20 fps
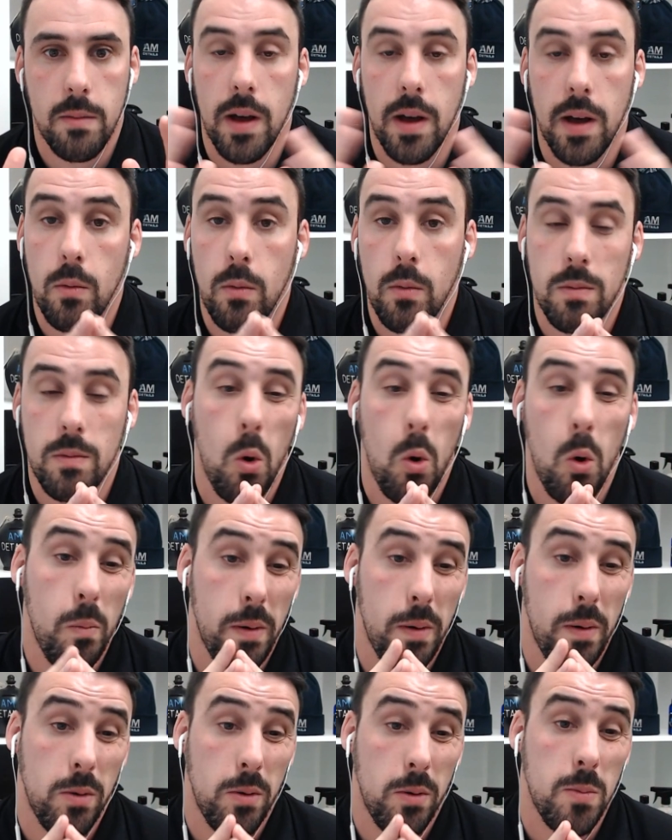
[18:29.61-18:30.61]
But I would
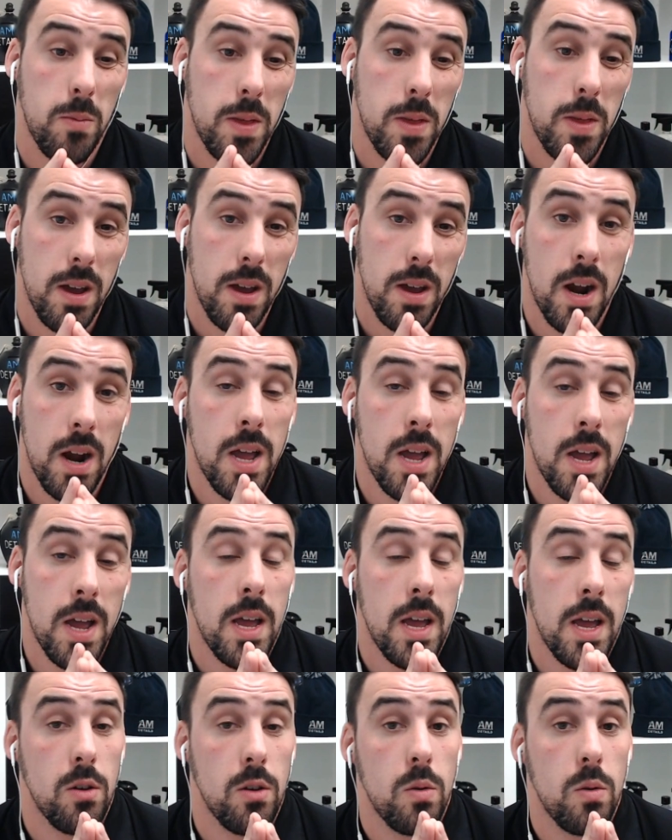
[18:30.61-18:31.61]
hope I'm going to be there
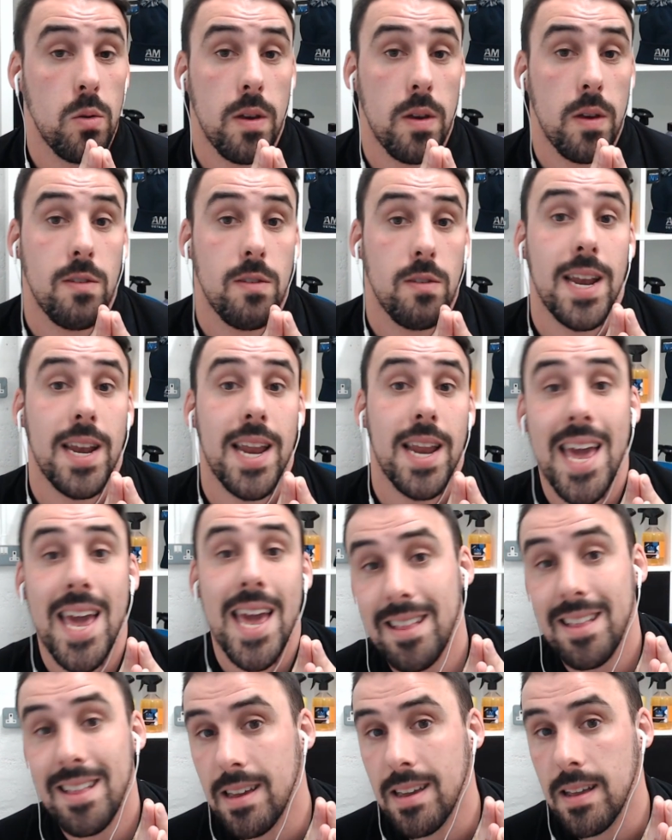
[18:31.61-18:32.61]
in
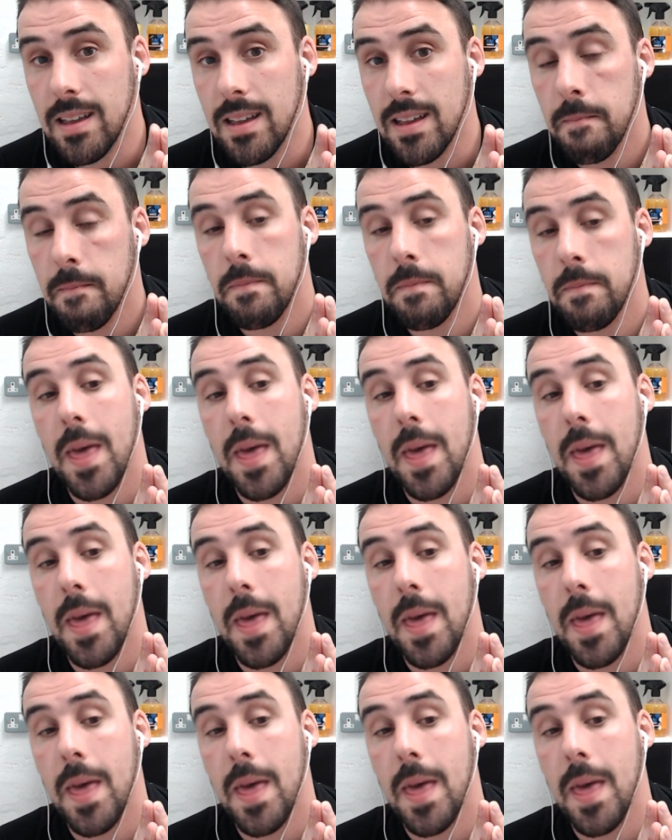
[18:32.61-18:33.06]
2018.